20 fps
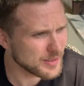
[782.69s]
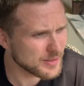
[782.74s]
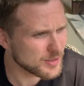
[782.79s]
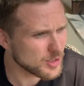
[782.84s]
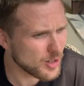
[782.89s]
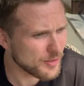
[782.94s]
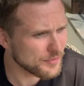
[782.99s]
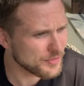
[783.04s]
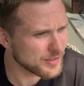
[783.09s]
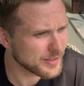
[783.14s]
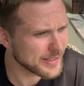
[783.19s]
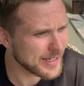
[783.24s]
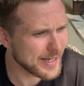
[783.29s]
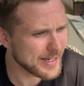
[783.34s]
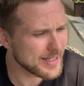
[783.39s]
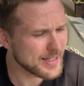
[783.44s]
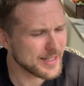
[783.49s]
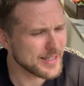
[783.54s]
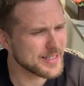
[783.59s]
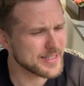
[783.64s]
not feeling
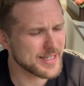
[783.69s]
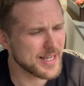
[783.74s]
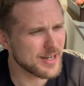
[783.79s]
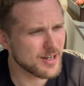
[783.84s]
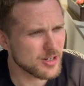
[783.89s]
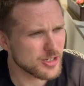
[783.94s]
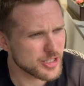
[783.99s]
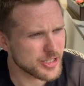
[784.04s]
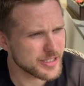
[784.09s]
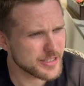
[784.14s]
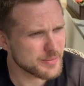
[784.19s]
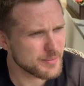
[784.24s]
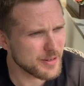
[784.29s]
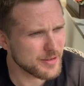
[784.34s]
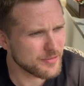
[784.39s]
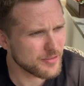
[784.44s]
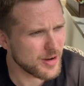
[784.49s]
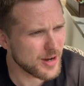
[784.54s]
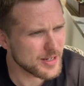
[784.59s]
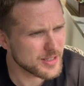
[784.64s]
any of these energies, my
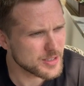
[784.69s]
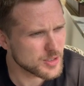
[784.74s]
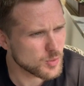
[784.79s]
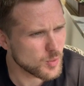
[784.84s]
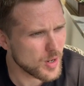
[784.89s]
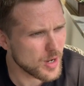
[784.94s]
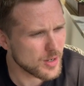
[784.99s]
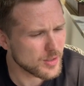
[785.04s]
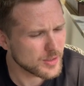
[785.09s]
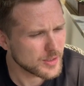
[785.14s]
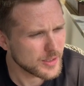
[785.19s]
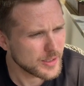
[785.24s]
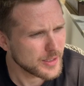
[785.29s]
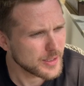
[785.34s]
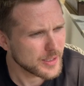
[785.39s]
friends, well,